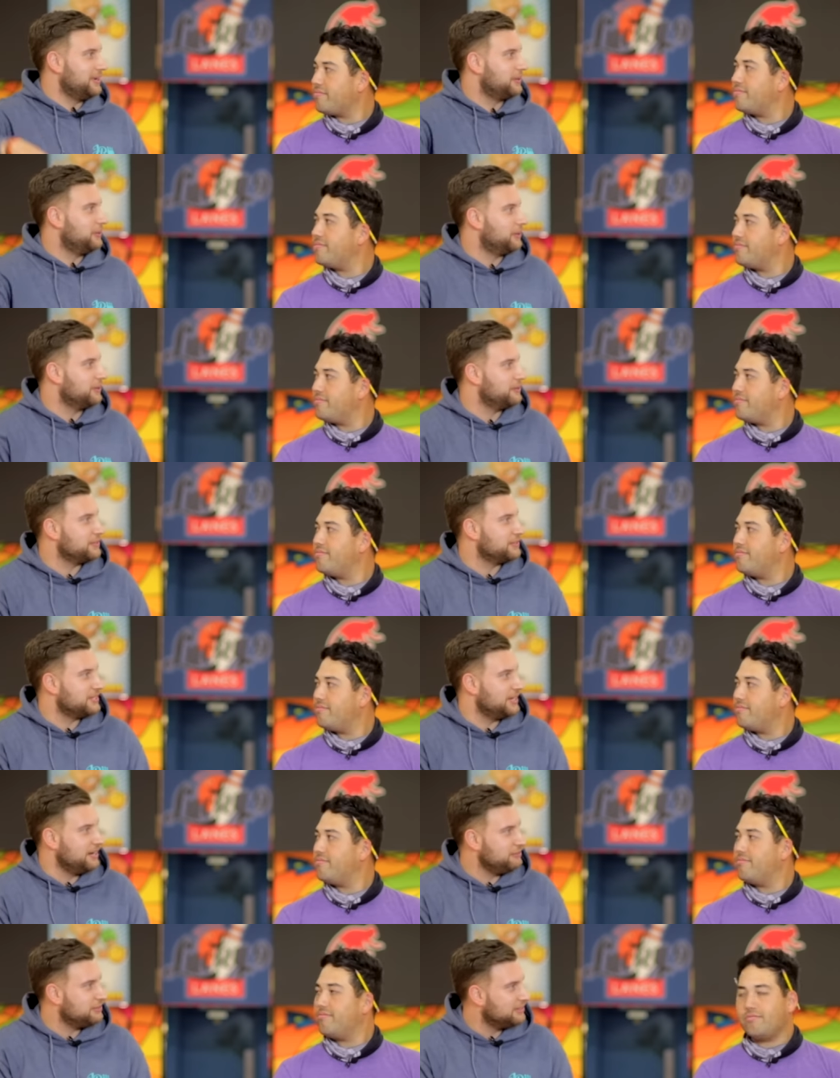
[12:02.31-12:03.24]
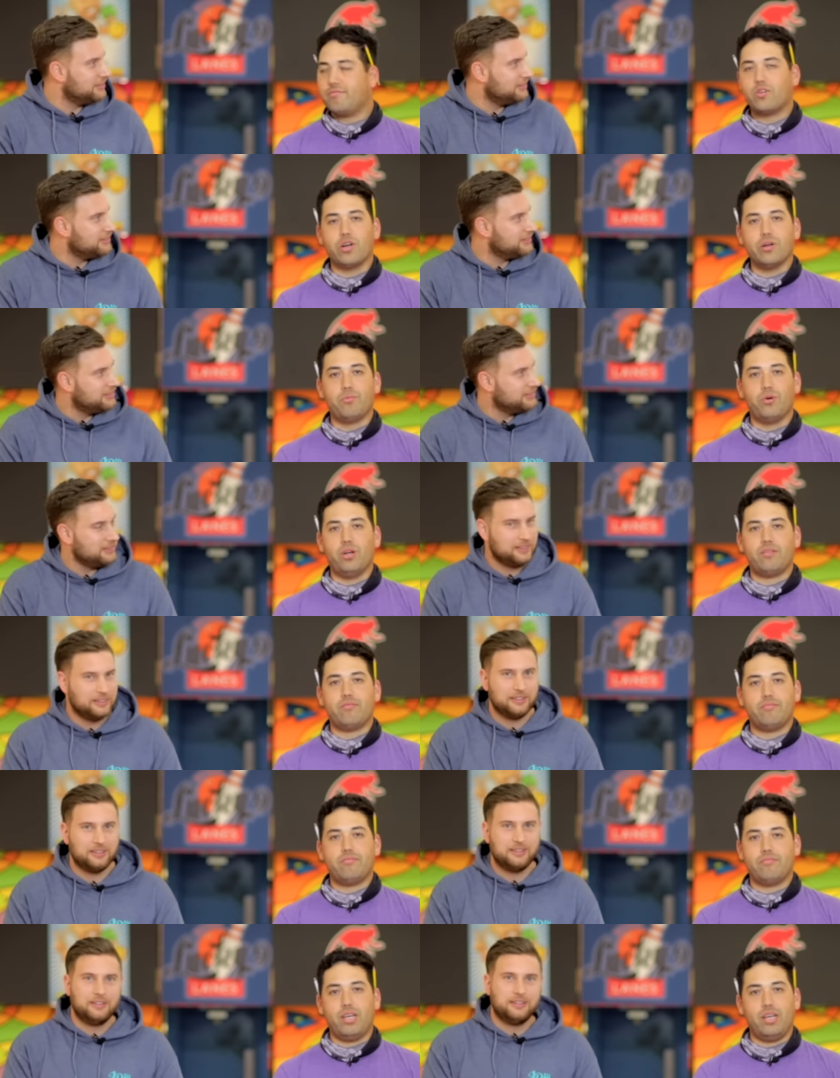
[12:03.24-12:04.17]
Speaker 1: a corner with your stuff. Great point.
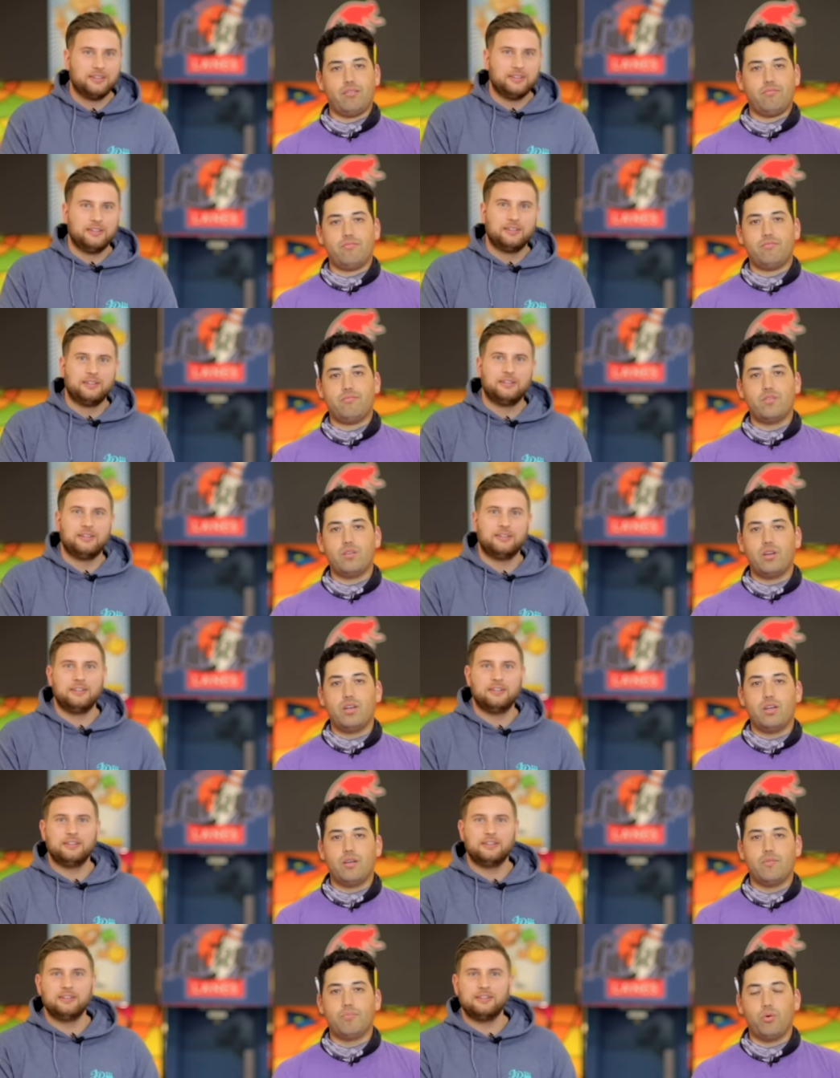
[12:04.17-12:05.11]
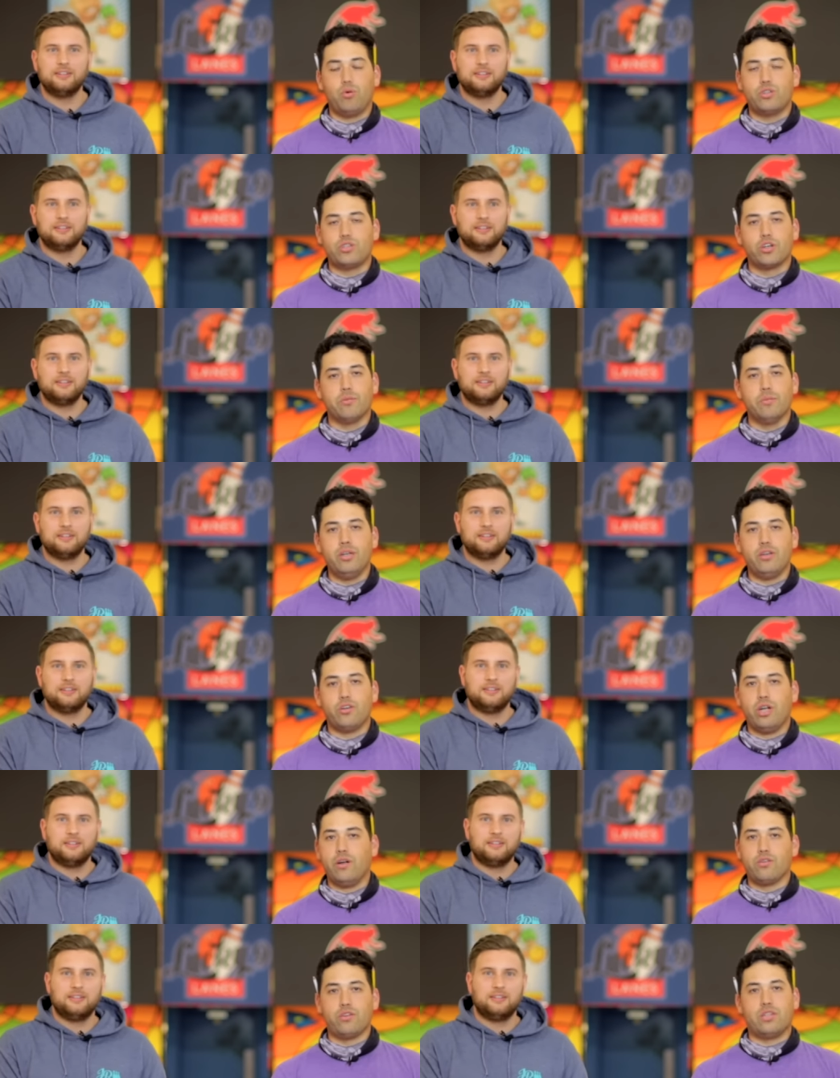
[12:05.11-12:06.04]
Speaker 2: Yeah bowling tournament, you're
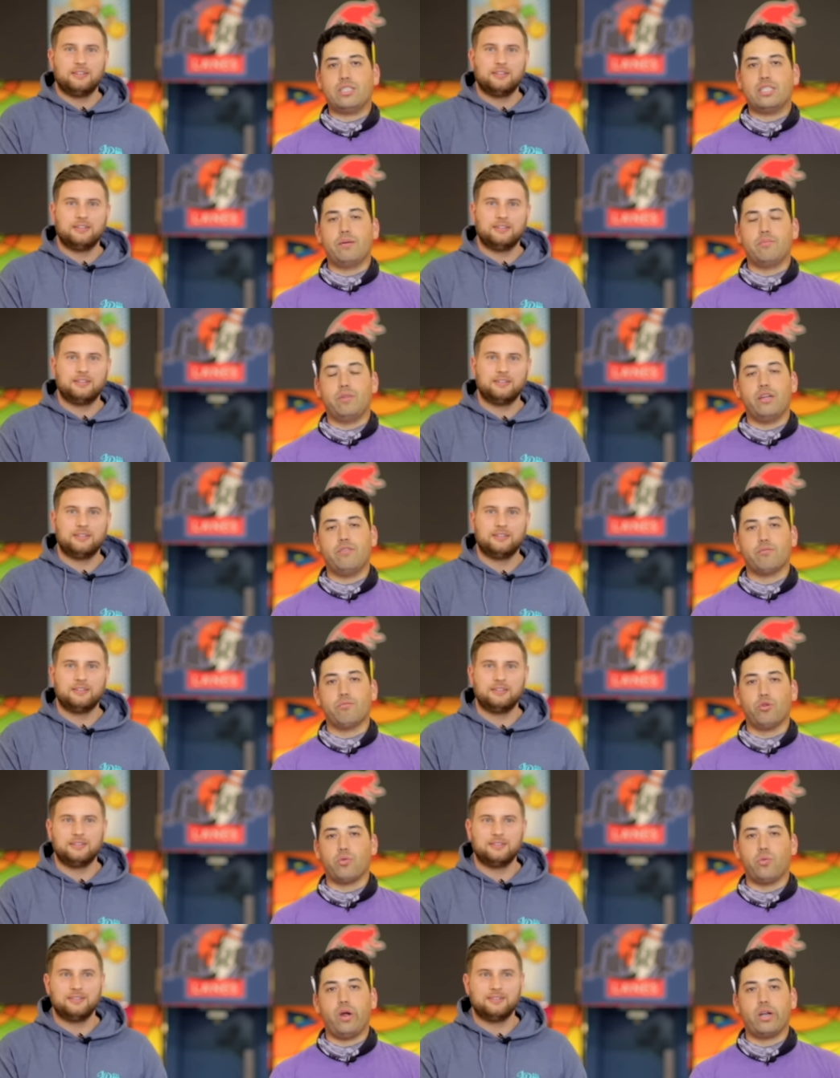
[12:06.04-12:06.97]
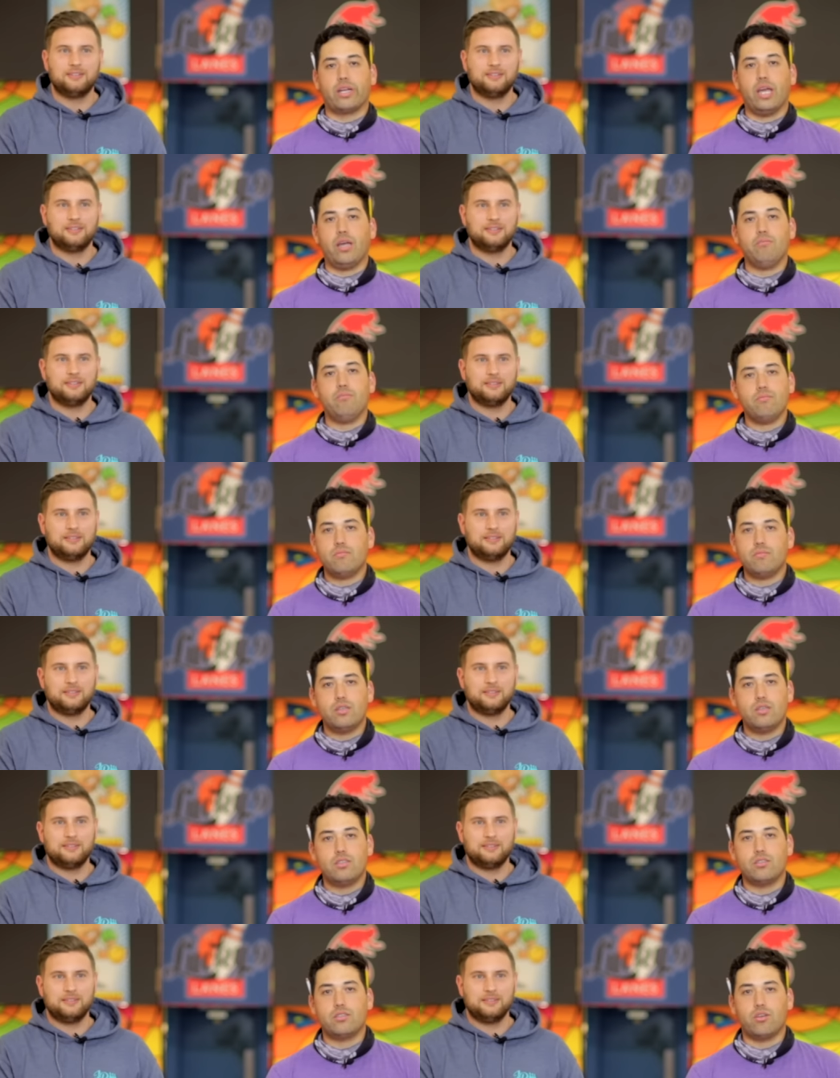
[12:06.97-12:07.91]
never on the same lane for more than one game.
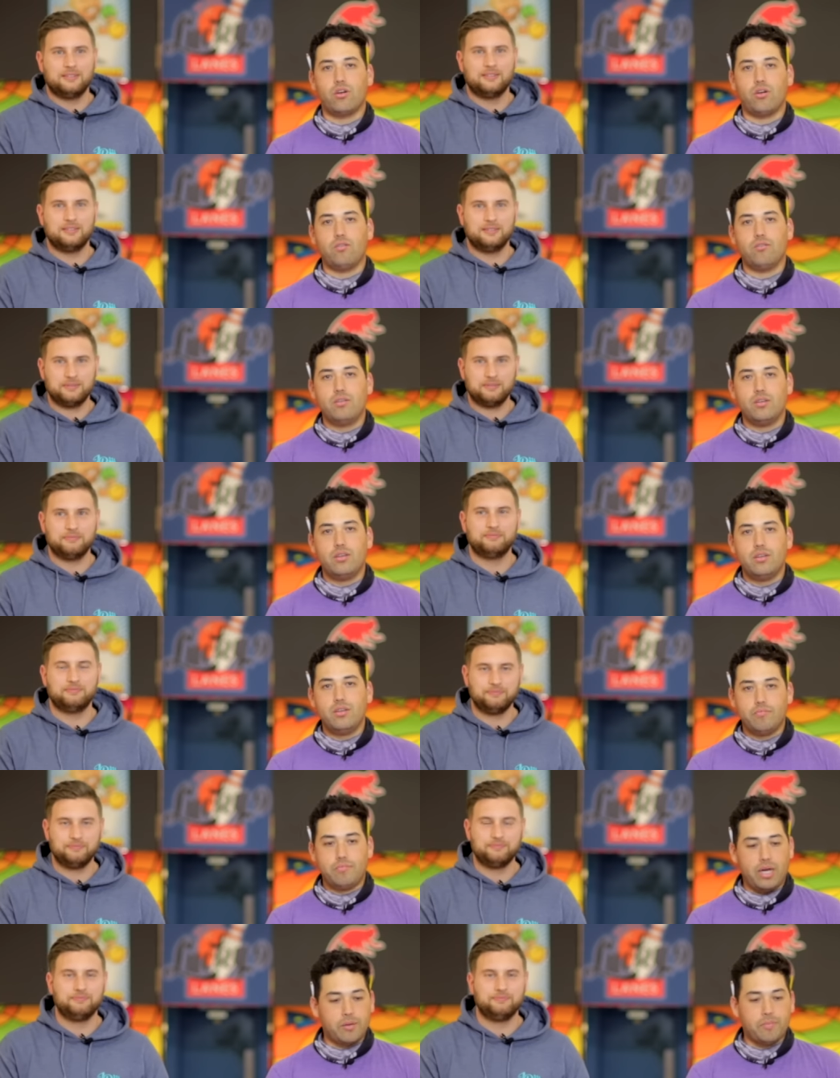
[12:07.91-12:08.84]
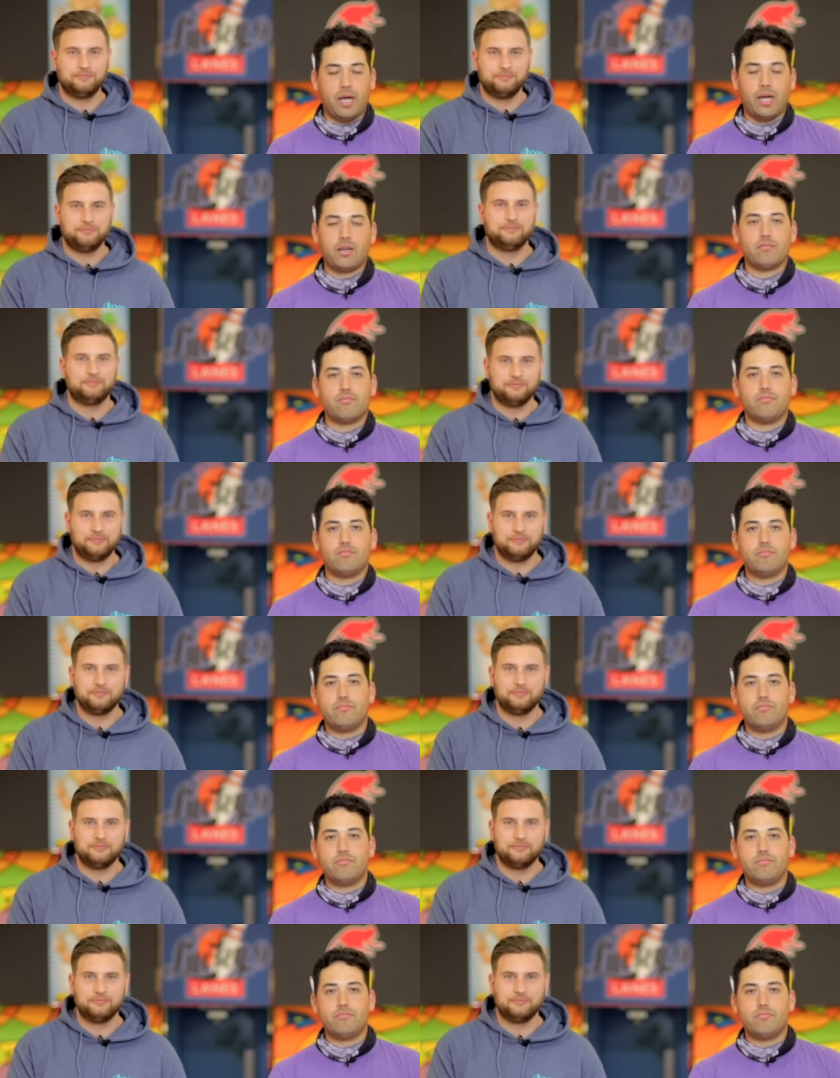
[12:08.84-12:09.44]
So backpack,